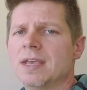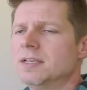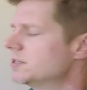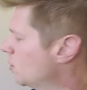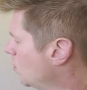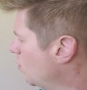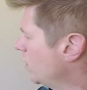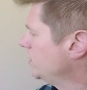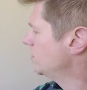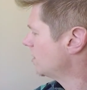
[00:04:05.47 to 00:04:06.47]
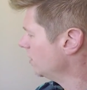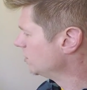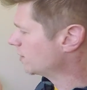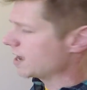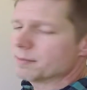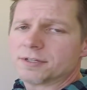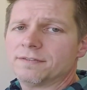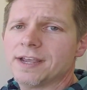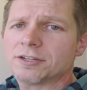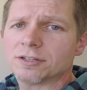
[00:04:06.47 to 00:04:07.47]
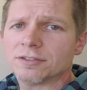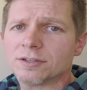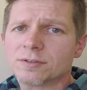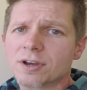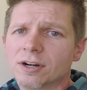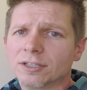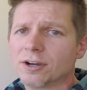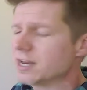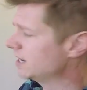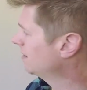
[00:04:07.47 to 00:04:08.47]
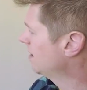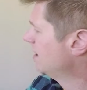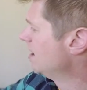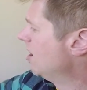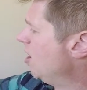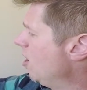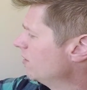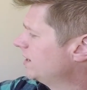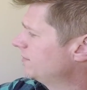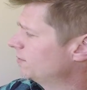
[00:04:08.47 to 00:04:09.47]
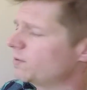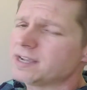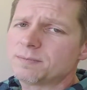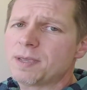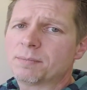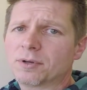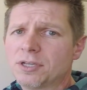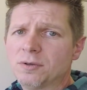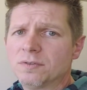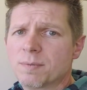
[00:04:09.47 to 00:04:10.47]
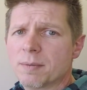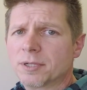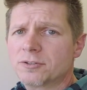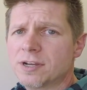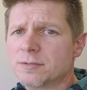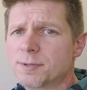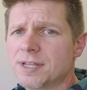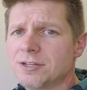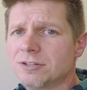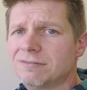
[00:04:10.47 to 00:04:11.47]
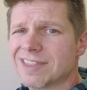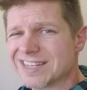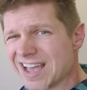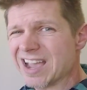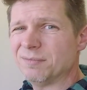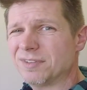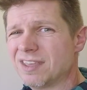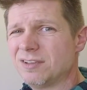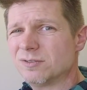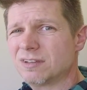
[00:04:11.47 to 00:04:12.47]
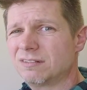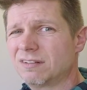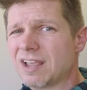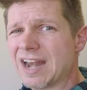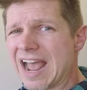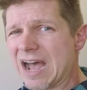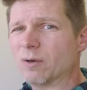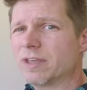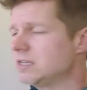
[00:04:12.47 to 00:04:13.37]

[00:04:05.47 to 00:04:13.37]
So when you start doing observations, you start learning all the different ways people use public transportation, the times they use it, and how they